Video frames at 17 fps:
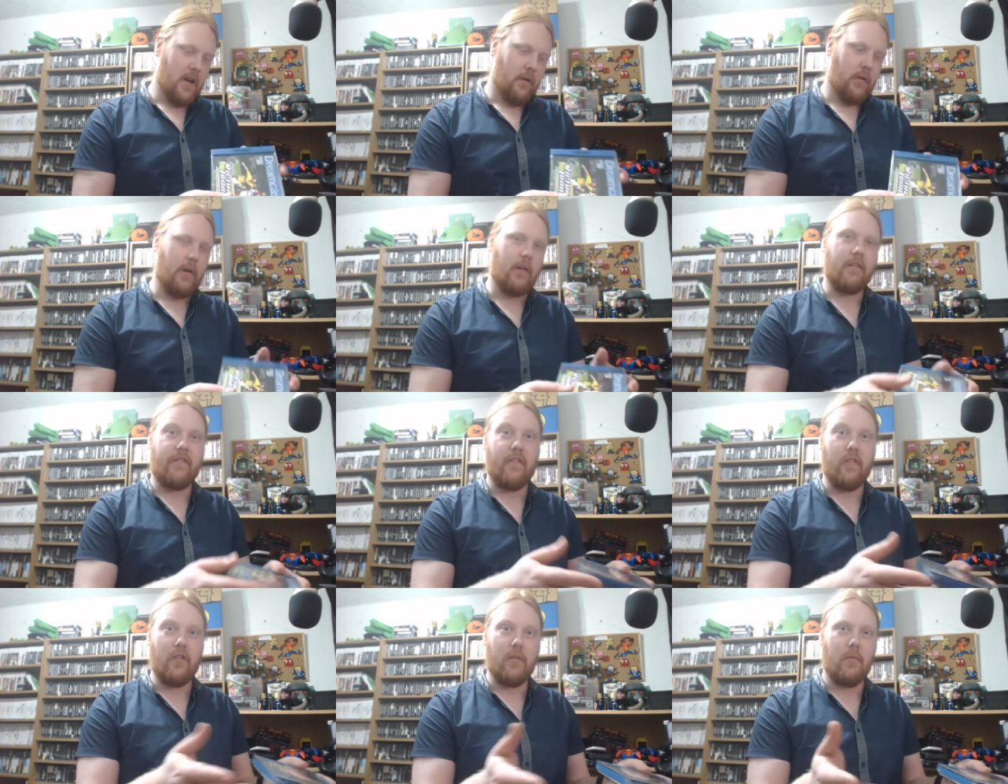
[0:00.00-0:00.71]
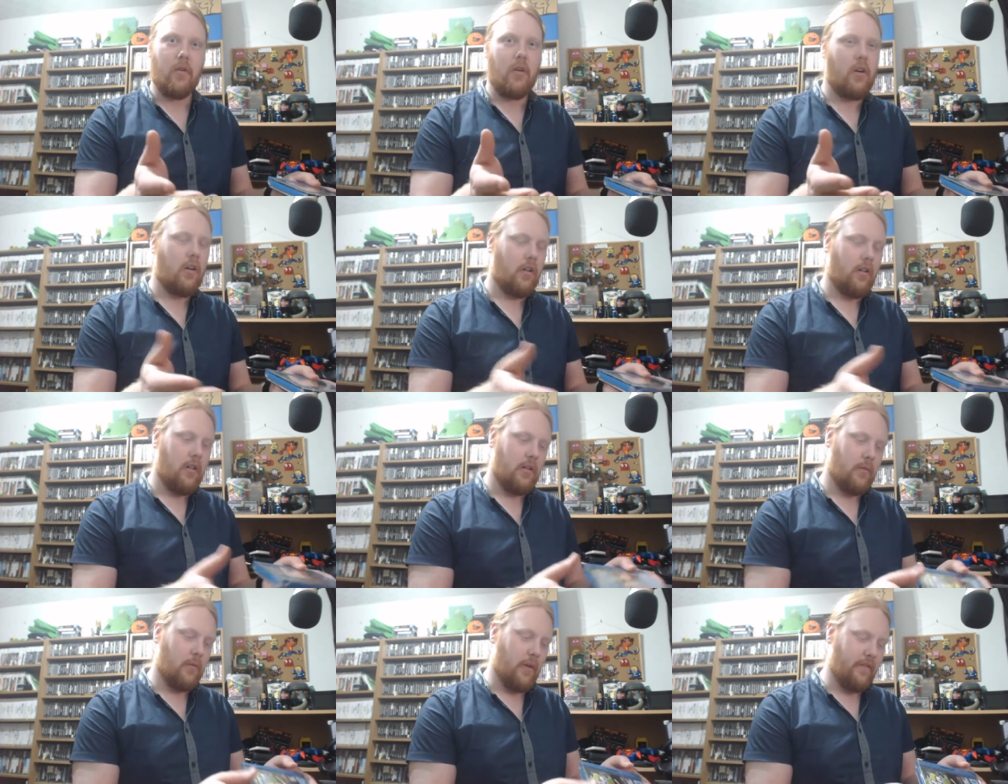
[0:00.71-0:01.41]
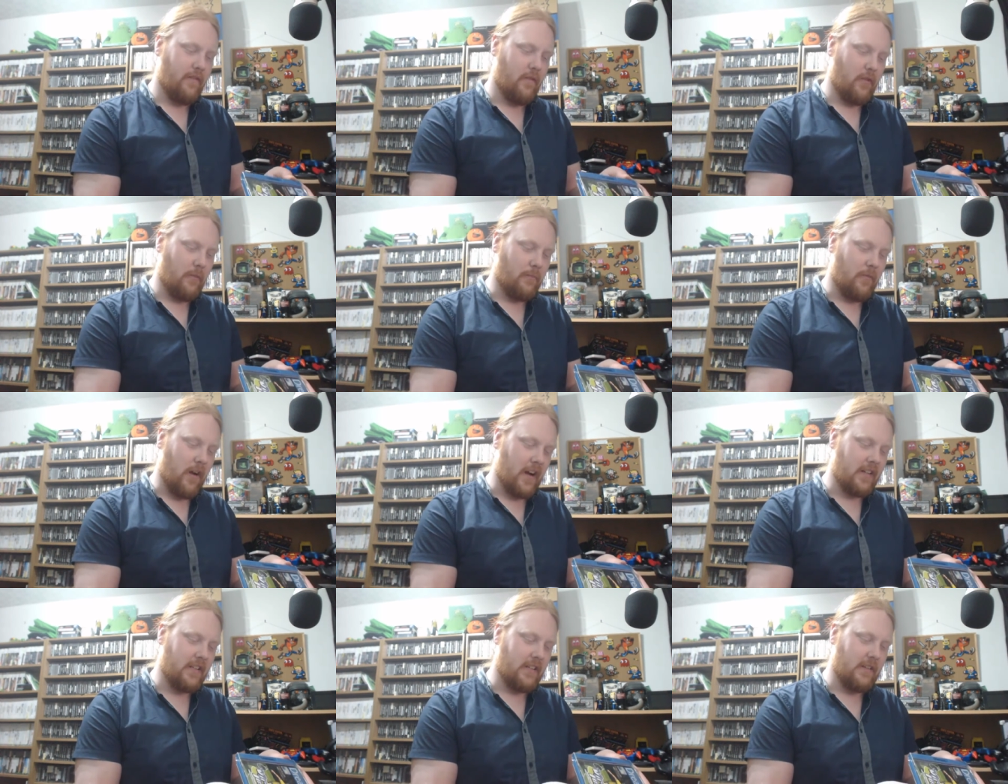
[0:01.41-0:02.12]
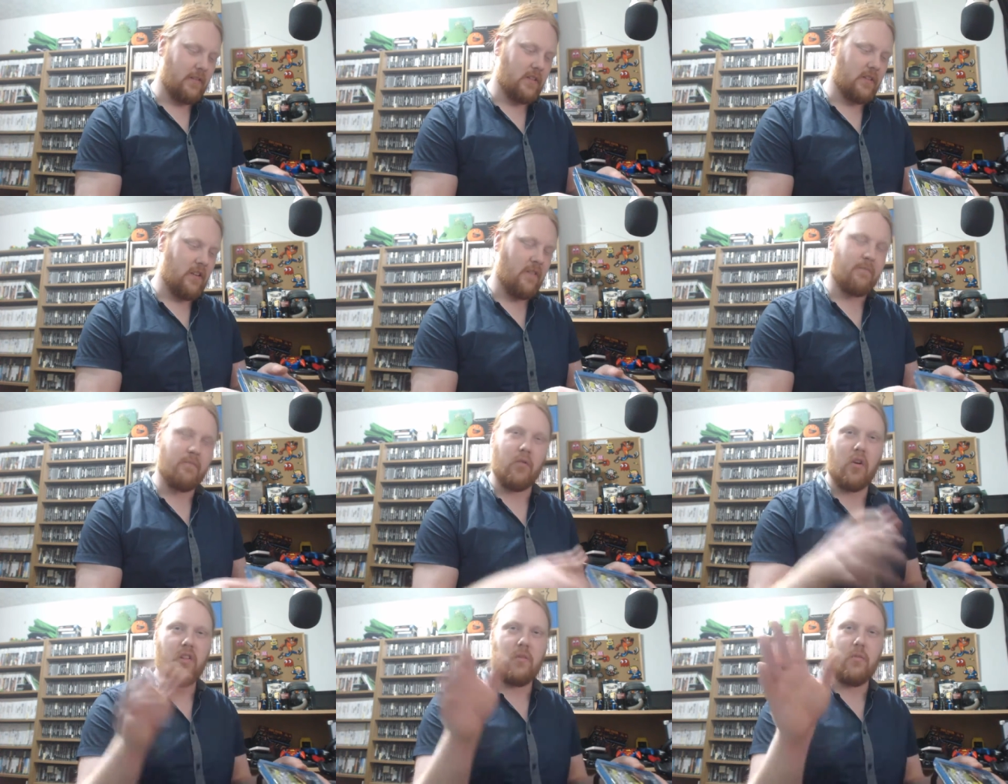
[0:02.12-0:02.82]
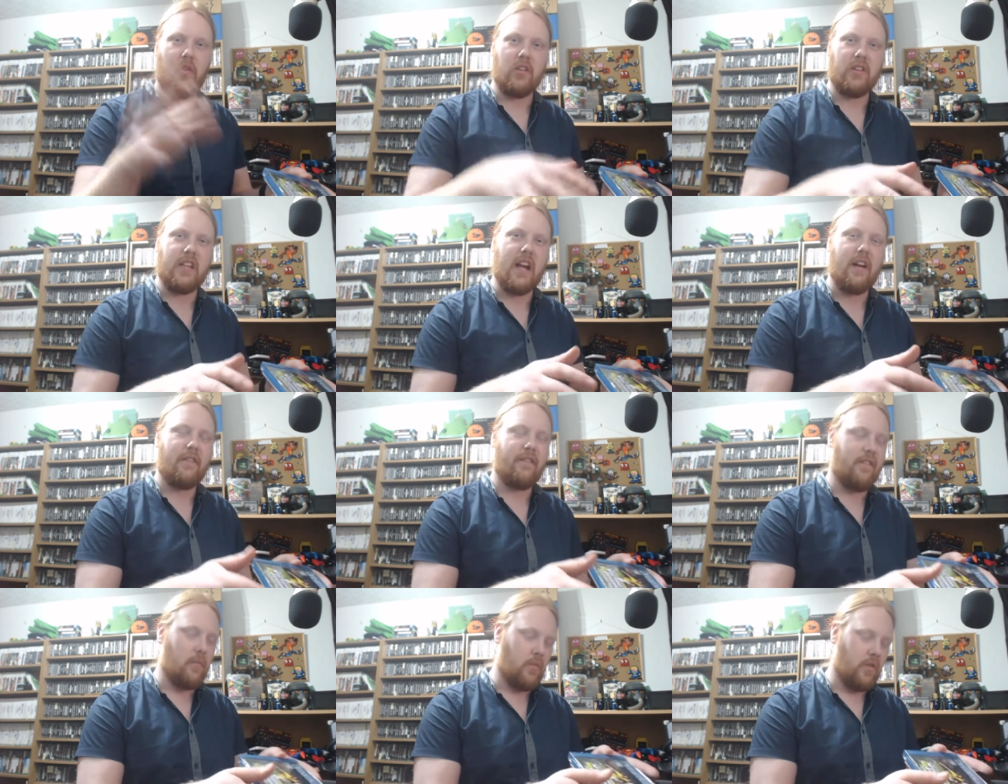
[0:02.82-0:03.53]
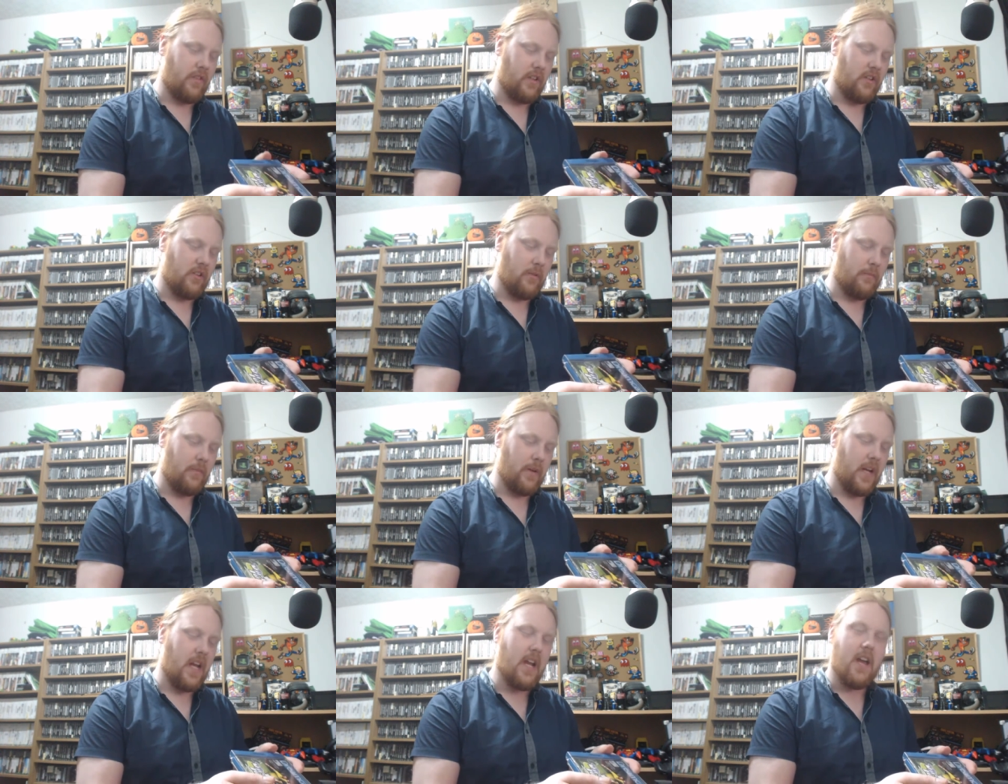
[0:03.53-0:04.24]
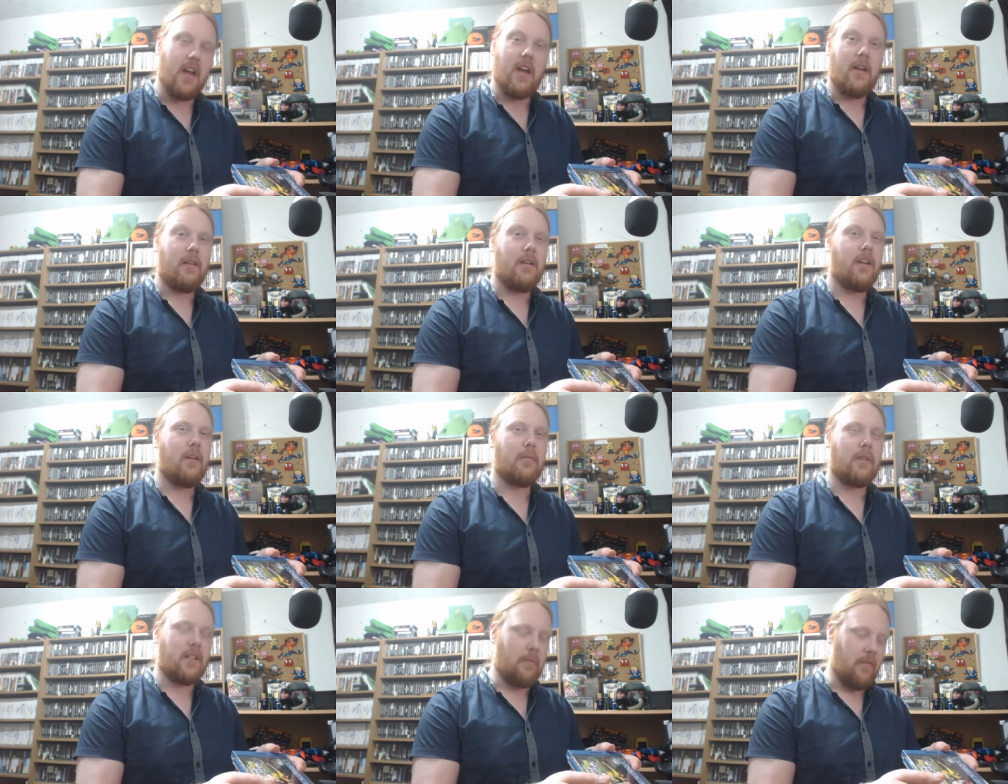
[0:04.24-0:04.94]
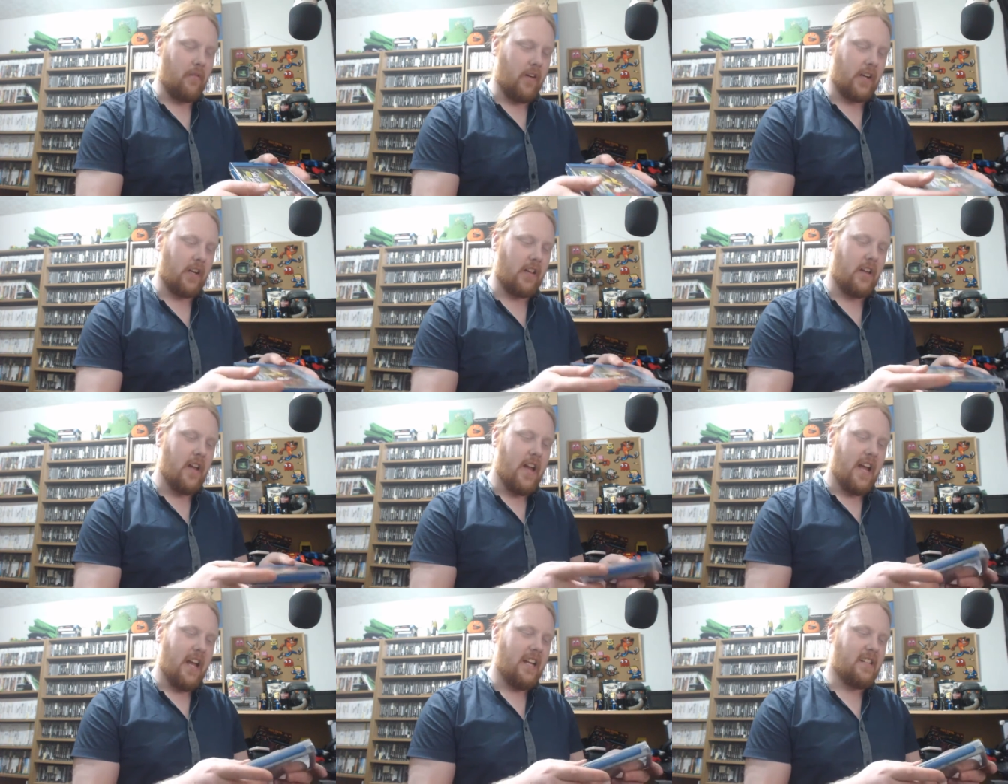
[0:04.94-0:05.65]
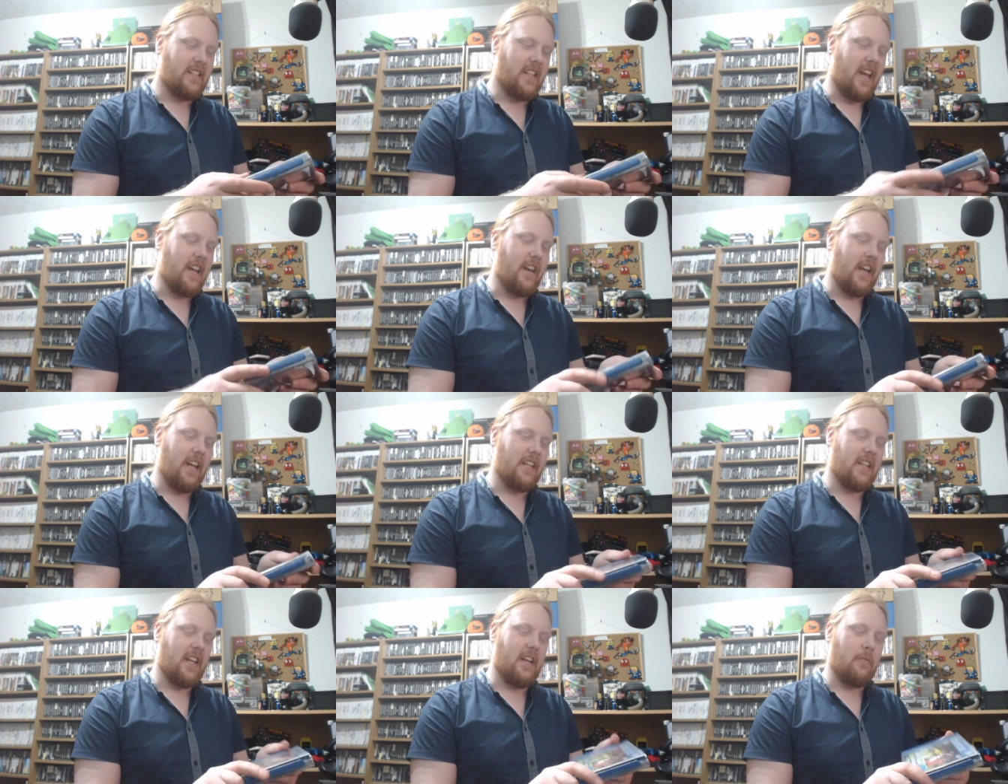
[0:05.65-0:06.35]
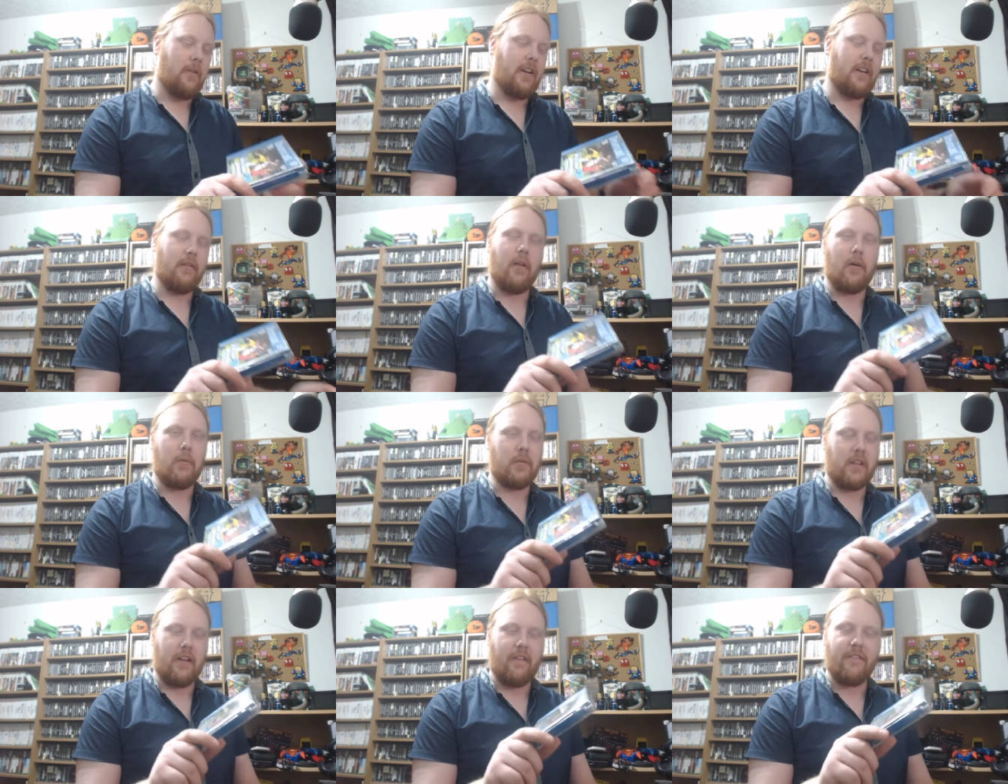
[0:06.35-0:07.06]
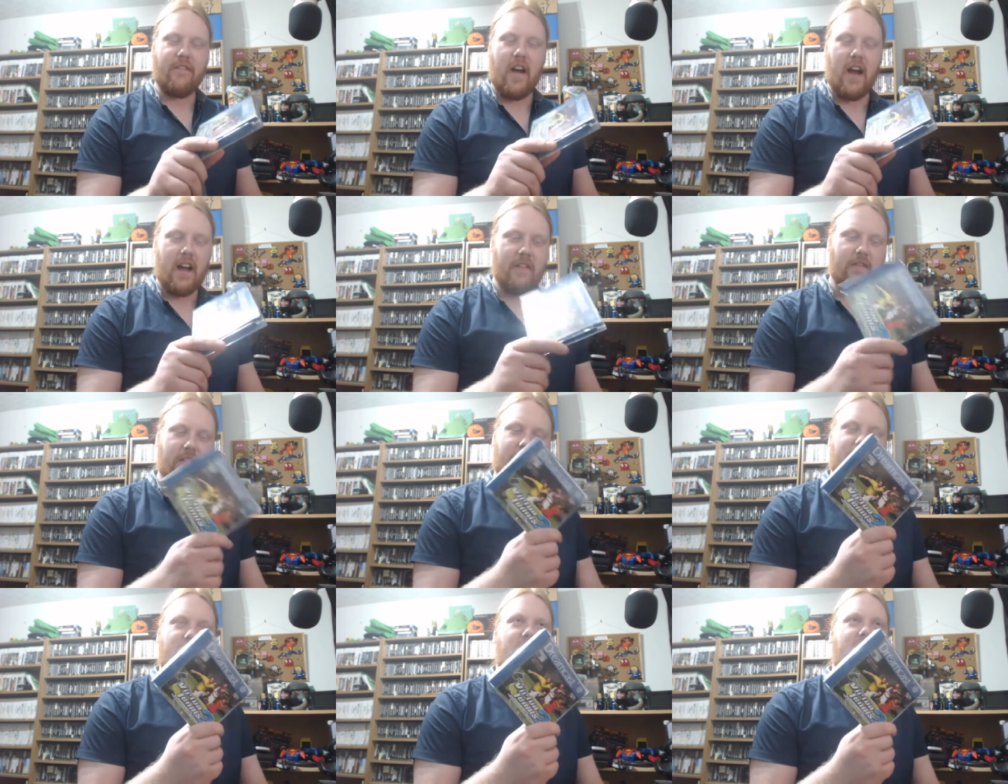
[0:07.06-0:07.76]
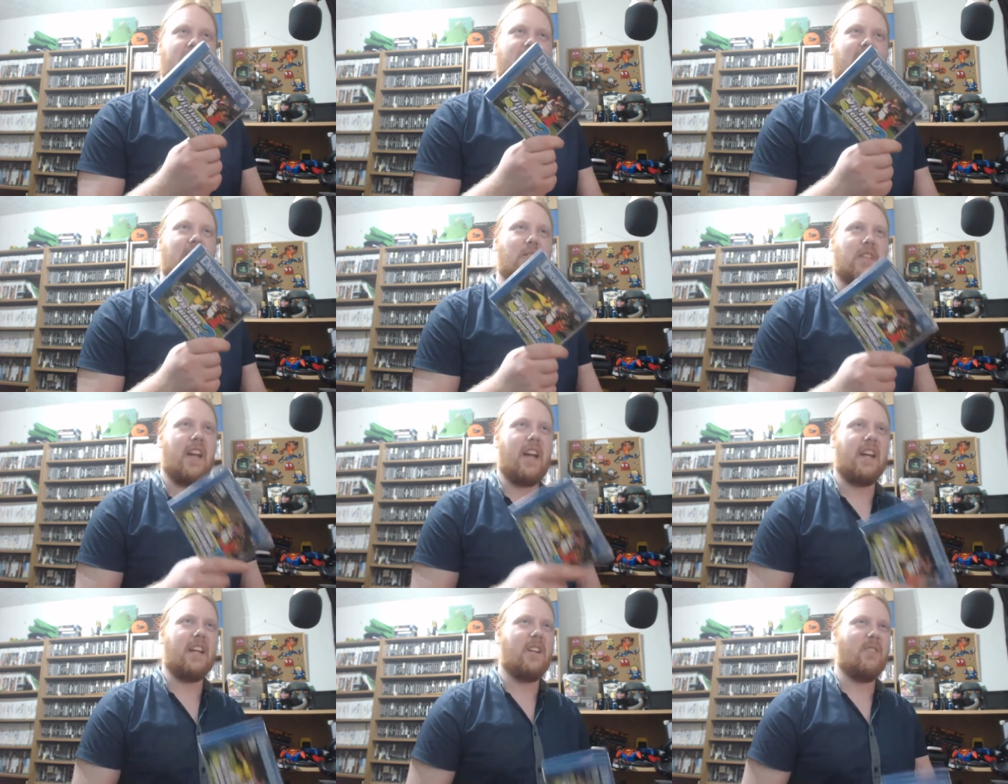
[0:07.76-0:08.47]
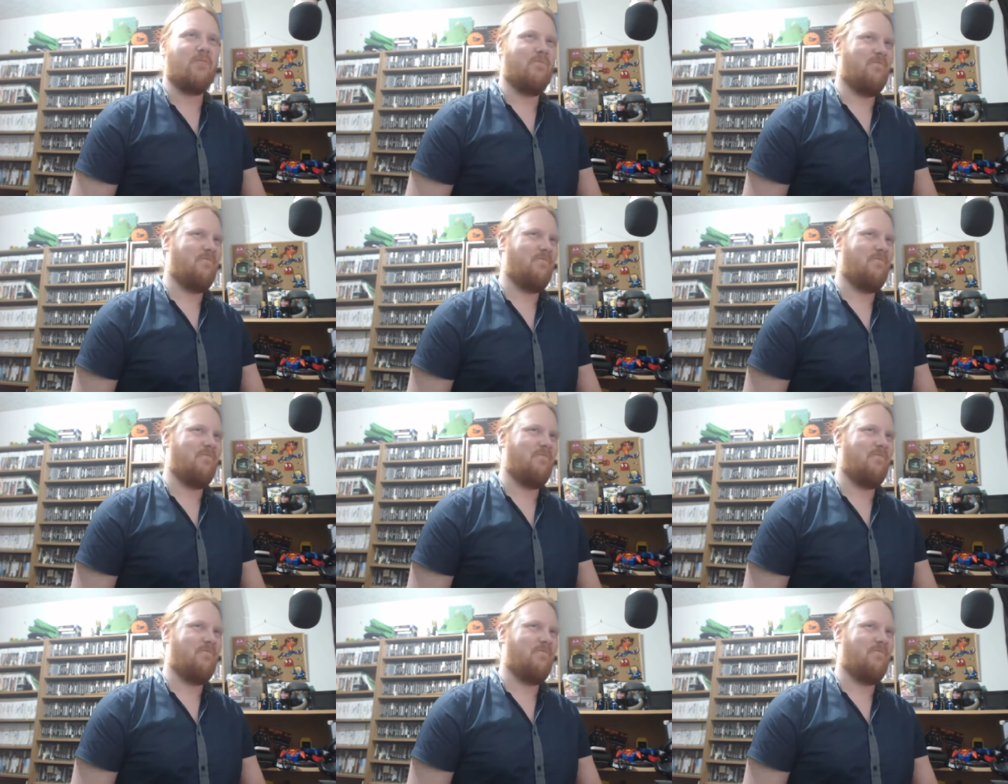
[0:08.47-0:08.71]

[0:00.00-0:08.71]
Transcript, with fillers: We went through them all. Went through the prices and stuff. Brought them all down from what they should be. You know, because I'm a regular. He said he wanted a lot. Was it a £5 for this? And I was like,